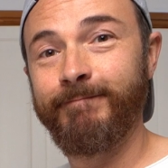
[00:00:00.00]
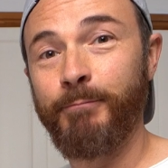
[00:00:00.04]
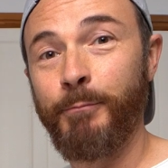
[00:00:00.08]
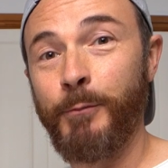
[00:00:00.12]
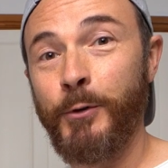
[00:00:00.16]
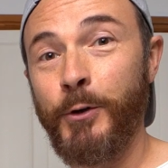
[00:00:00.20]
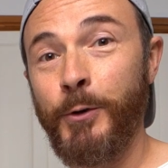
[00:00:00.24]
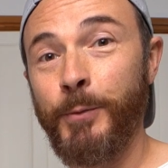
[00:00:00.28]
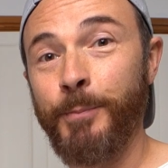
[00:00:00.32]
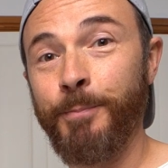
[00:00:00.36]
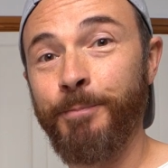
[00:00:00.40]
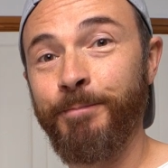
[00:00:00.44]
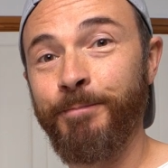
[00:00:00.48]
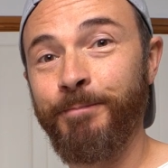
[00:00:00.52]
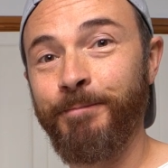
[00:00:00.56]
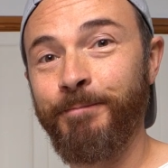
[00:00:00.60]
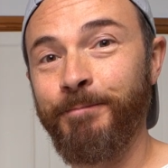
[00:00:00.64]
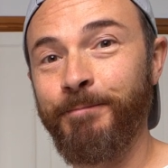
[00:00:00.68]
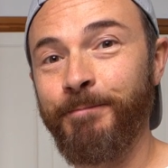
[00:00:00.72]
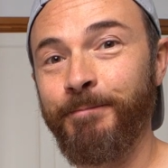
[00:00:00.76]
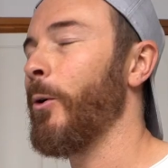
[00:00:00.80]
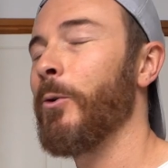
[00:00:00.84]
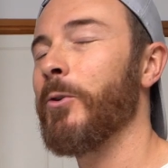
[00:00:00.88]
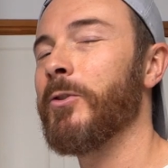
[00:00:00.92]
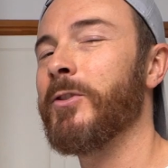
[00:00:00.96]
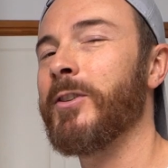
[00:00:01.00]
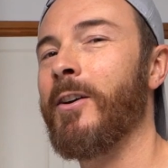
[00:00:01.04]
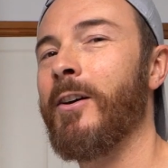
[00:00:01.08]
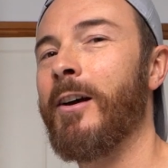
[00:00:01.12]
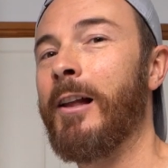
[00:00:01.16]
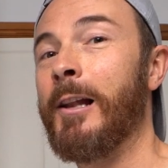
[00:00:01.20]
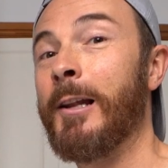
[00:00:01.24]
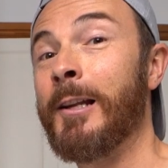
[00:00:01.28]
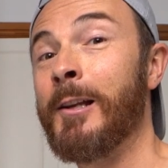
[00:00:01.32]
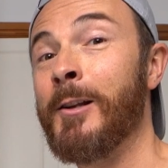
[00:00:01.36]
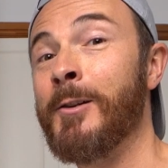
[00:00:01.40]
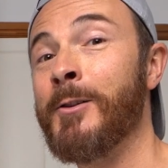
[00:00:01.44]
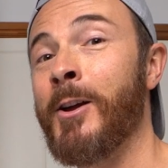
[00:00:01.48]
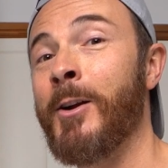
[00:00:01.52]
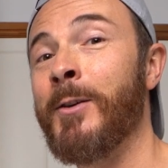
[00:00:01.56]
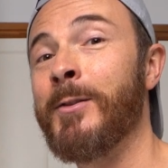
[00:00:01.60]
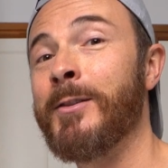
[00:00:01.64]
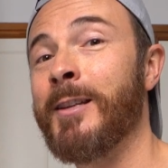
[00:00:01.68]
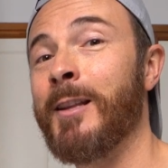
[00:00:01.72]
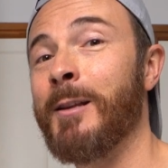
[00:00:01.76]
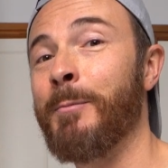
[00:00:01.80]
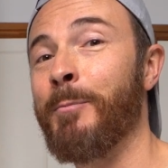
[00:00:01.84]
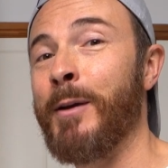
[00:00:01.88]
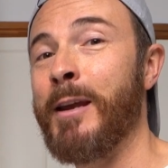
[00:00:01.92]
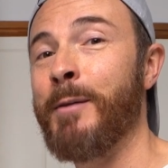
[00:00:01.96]
Boom. Also, a little note
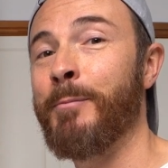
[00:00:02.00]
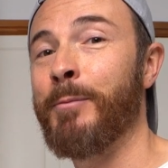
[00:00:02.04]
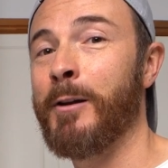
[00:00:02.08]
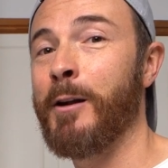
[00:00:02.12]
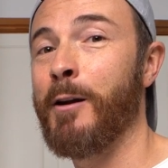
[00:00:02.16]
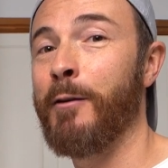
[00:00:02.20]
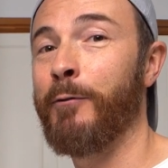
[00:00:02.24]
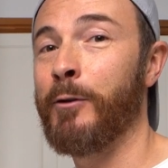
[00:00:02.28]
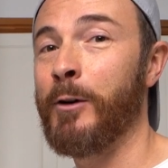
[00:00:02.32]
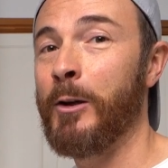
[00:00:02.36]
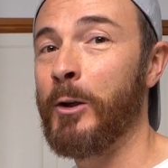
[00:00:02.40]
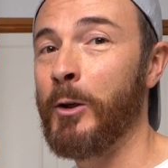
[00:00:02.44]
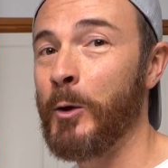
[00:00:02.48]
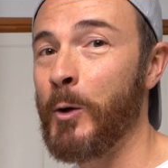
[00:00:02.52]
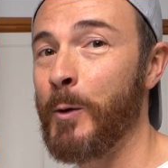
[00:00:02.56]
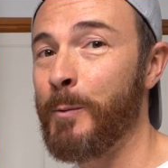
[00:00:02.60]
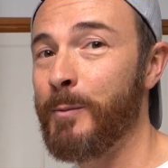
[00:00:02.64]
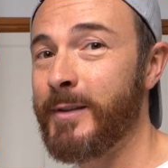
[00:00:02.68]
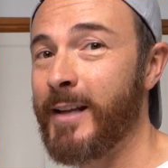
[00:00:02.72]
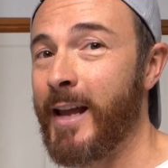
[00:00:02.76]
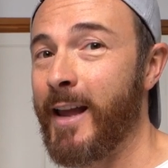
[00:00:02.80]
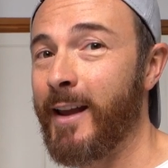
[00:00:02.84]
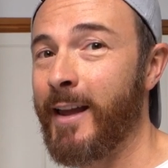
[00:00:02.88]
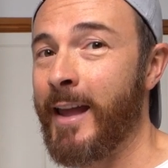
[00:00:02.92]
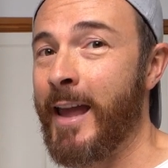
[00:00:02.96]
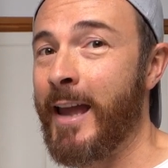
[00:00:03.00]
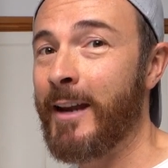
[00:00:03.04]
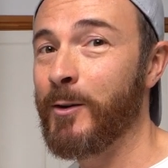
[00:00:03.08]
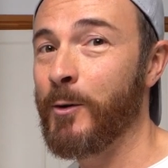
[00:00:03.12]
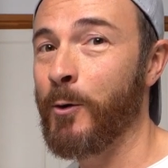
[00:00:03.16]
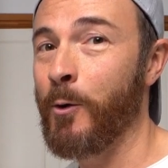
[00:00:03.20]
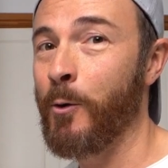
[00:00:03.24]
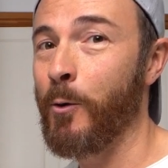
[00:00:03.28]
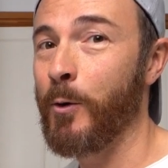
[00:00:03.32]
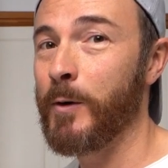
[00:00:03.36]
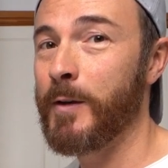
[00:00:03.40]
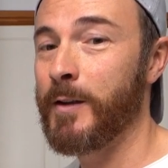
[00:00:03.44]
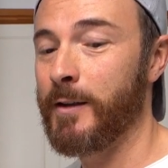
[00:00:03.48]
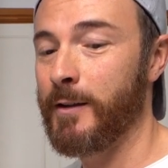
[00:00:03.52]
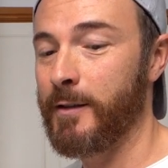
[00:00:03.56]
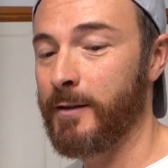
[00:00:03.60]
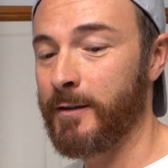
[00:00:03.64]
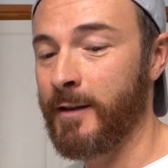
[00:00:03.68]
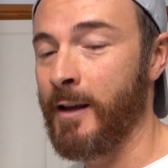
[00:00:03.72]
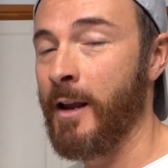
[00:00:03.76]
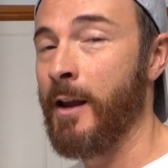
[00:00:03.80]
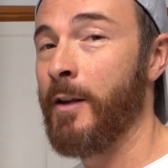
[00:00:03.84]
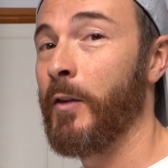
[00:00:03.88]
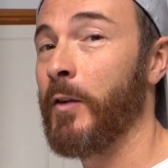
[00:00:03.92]
to the people over at Loupedeck headquarters.